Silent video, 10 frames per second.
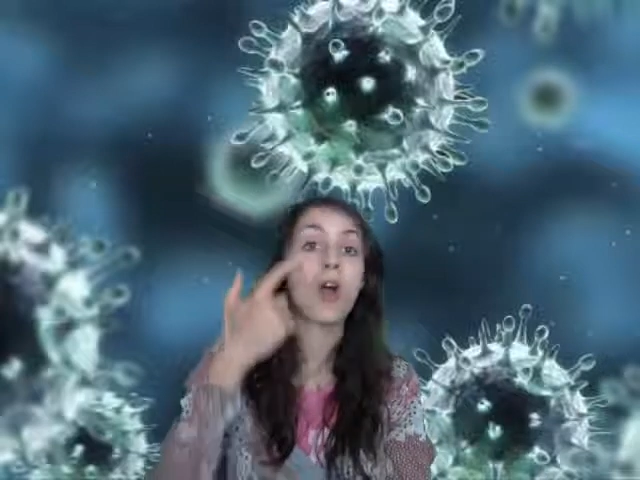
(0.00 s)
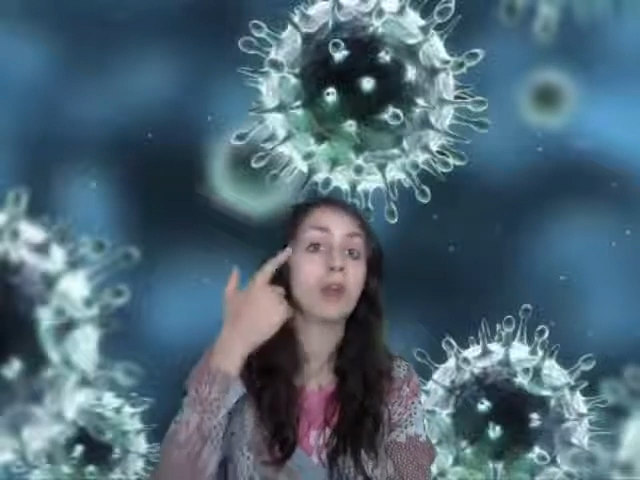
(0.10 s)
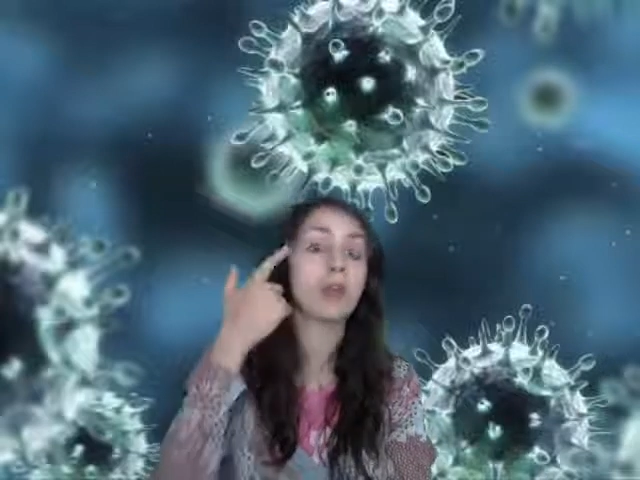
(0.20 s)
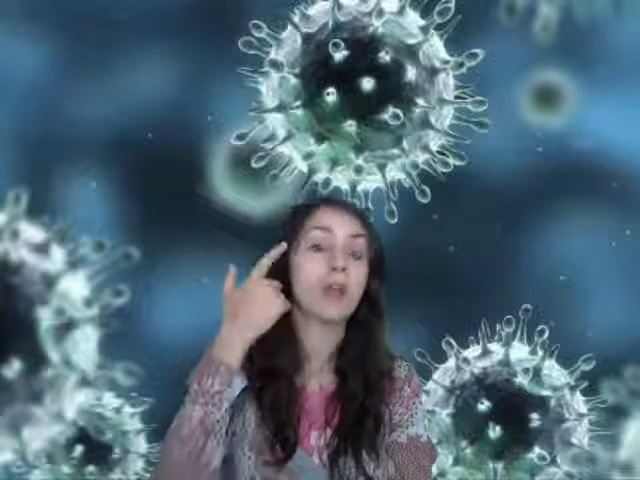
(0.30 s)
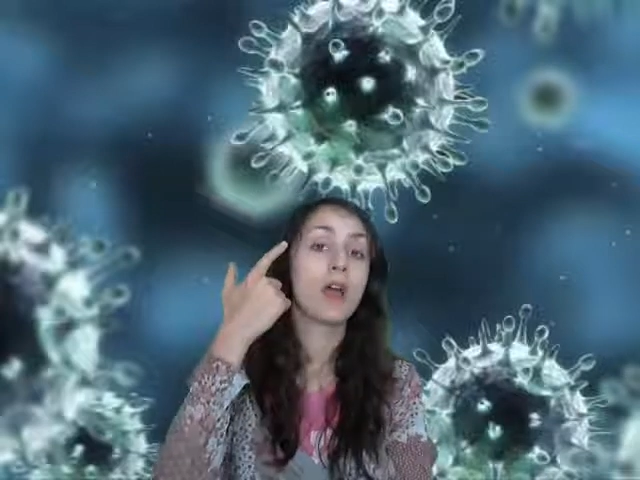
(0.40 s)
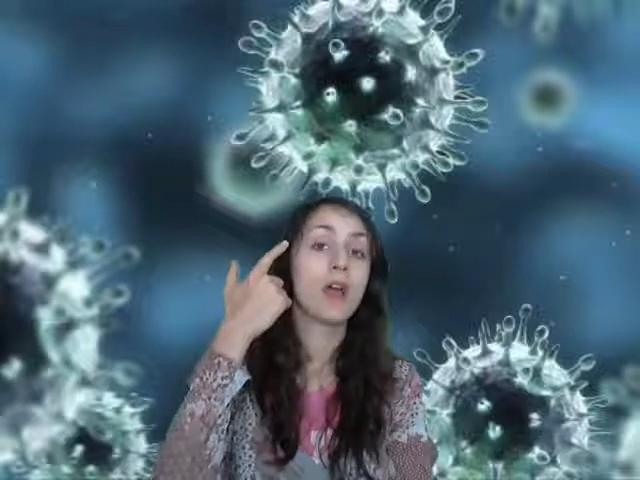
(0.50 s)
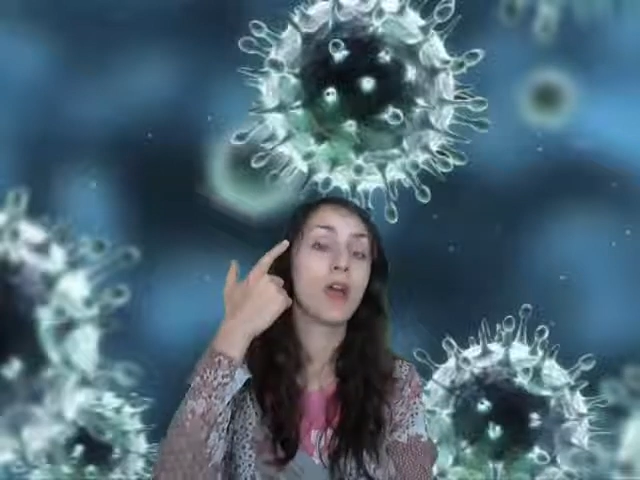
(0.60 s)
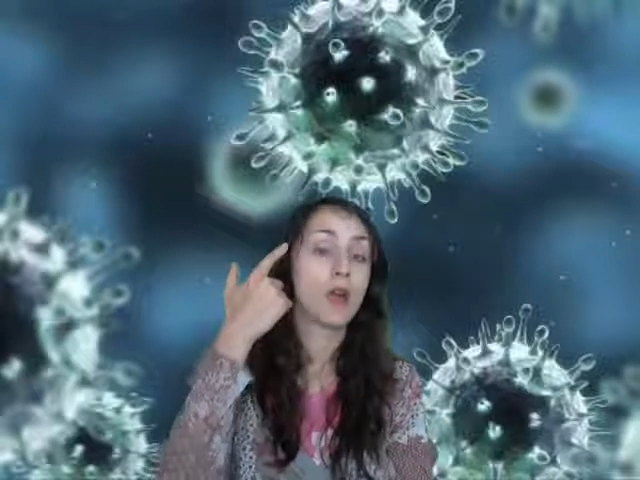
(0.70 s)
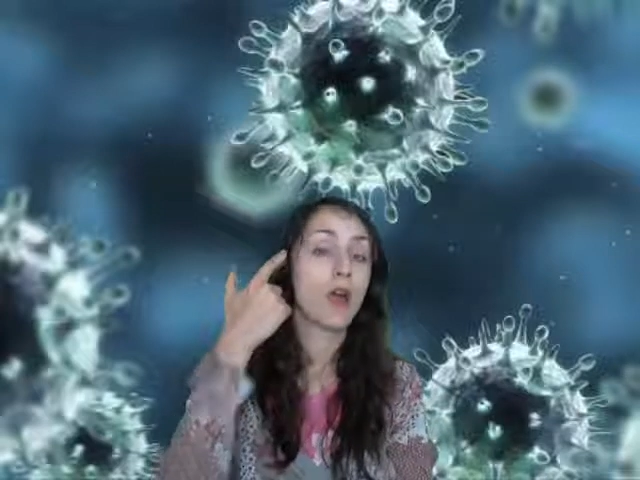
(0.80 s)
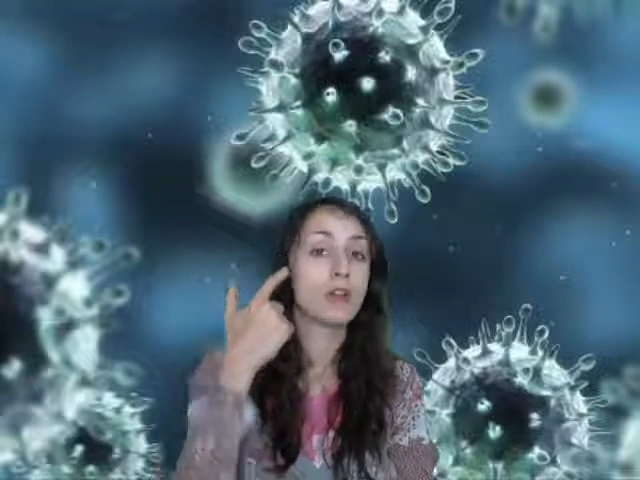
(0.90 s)
or
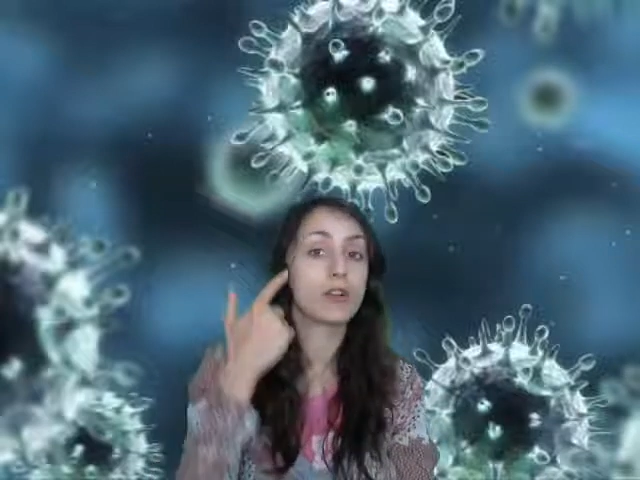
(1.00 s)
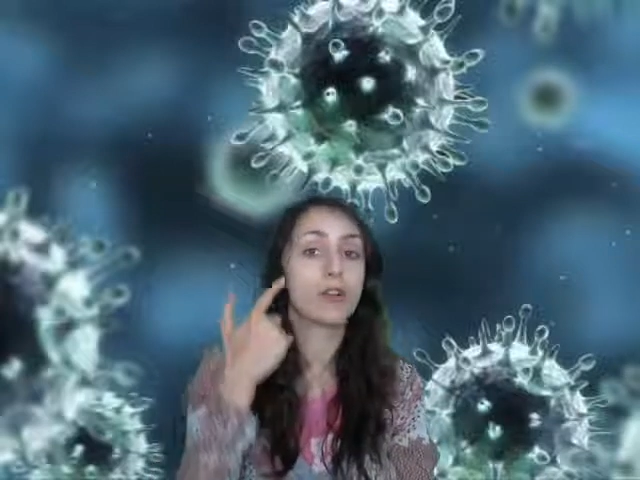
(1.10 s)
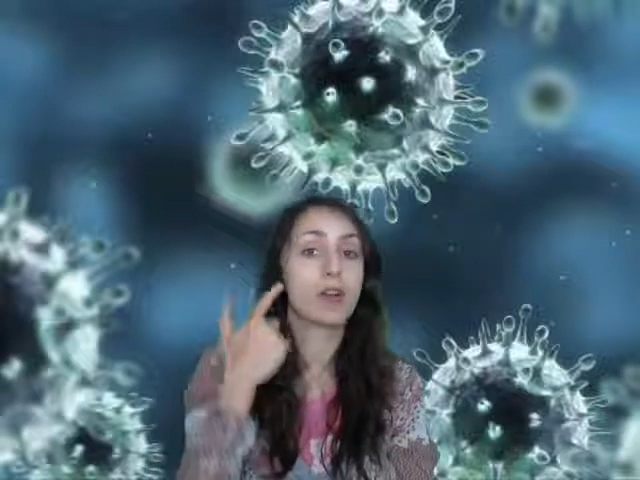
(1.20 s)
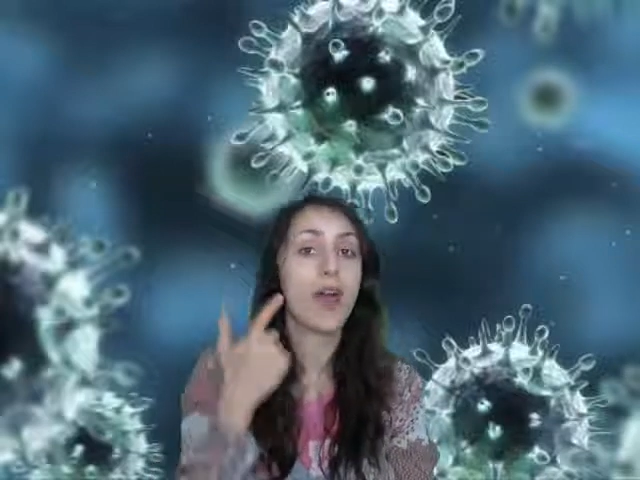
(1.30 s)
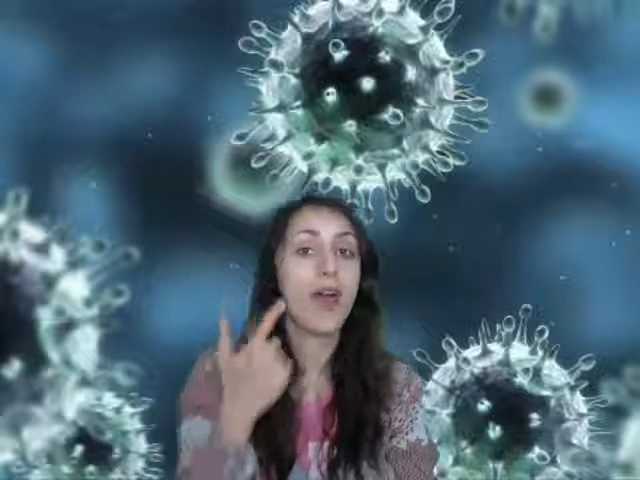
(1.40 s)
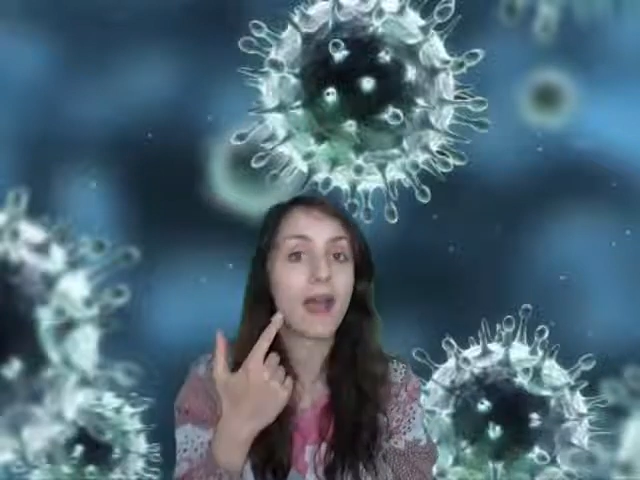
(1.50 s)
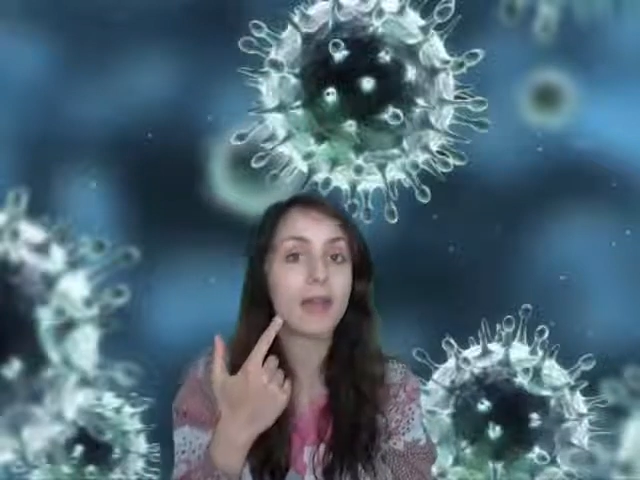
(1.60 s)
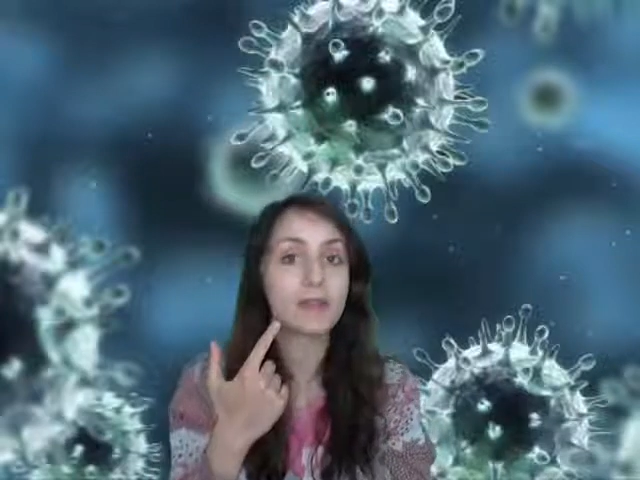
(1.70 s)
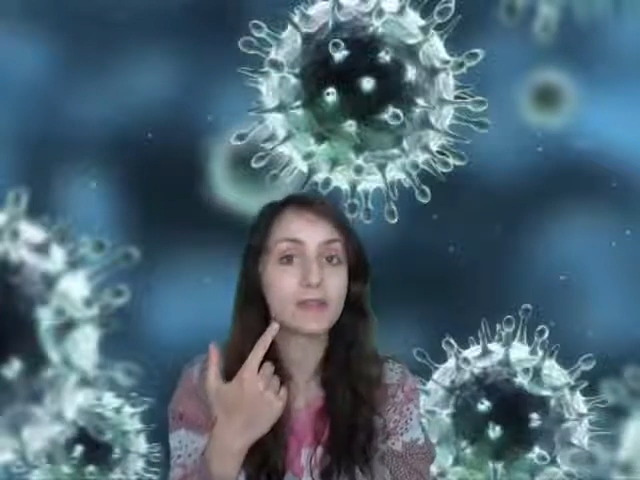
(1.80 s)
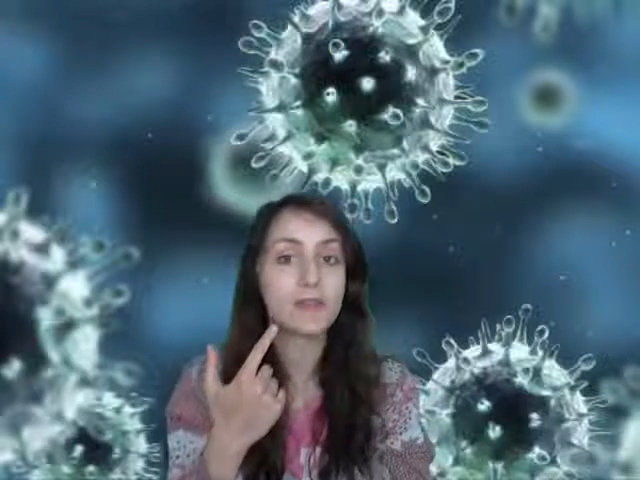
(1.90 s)
on your
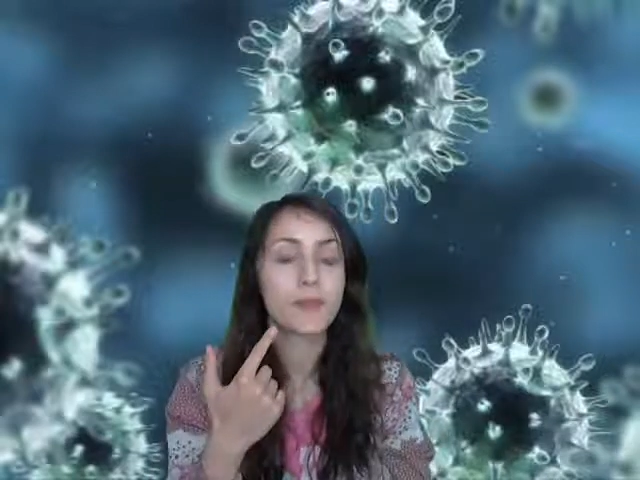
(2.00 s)
eyes,